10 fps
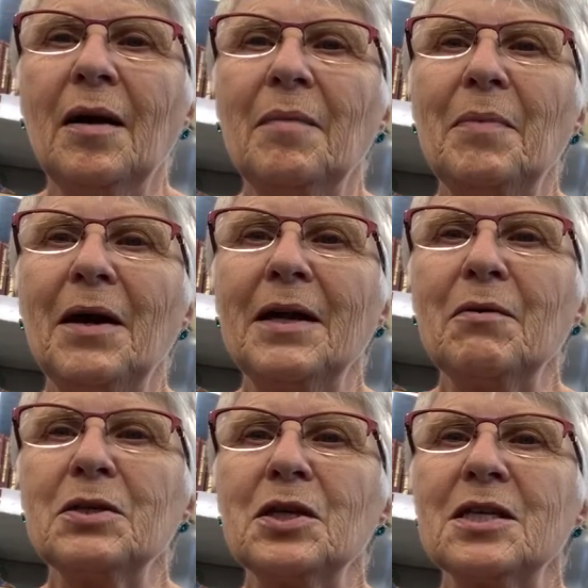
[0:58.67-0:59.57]
But it
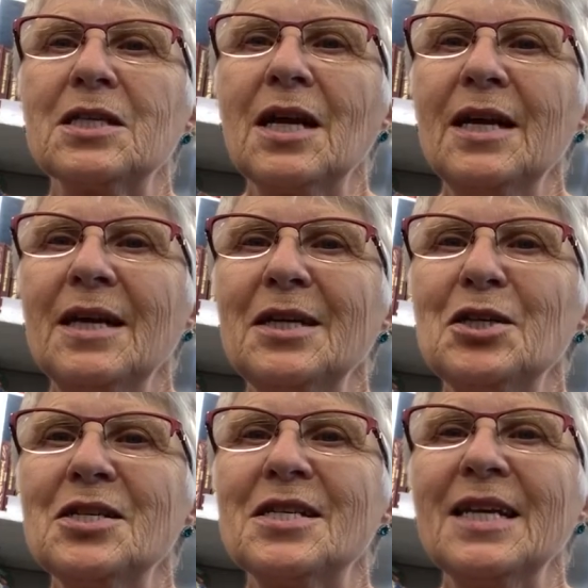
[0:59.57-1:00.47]
was exciting
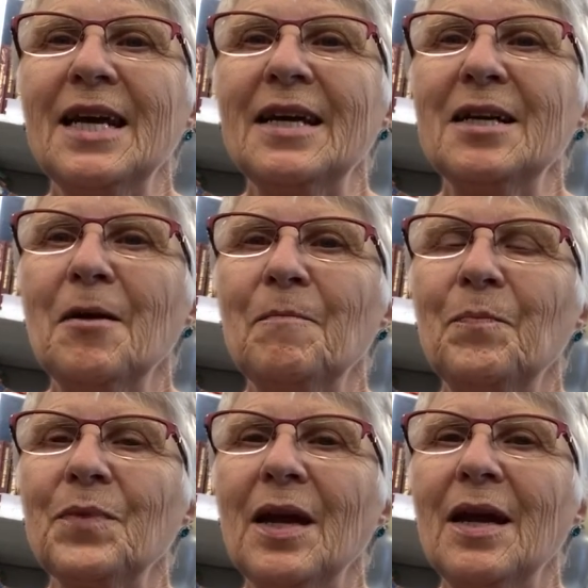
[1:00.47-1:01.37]
to see it
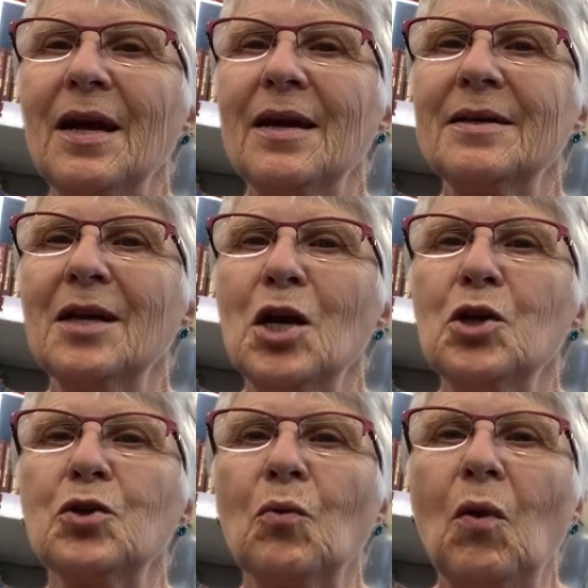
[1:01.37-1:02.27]
and
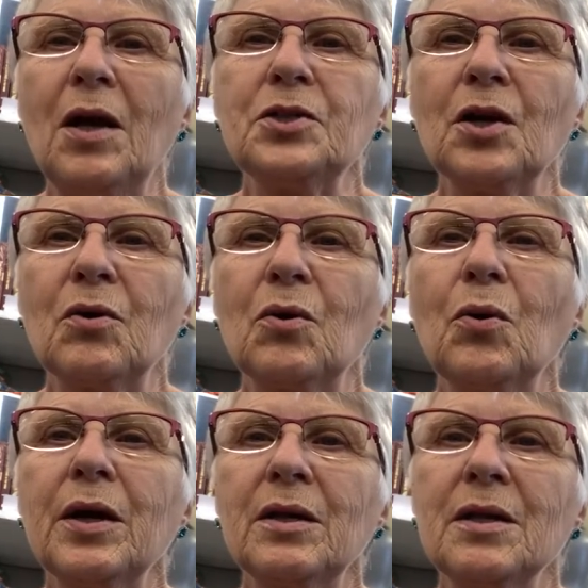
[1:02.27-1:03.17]
to watch how
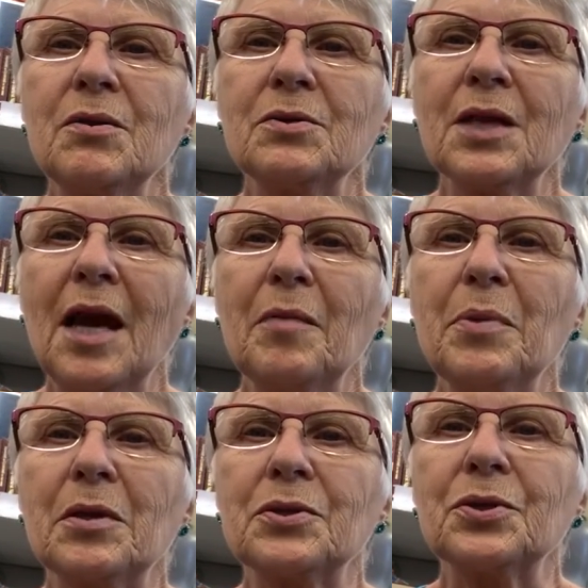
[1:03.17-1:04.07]
quickly those
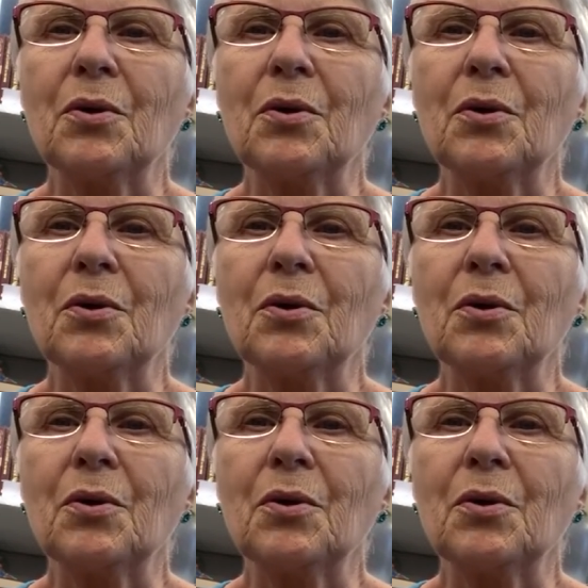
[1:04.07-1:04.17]
caterpillars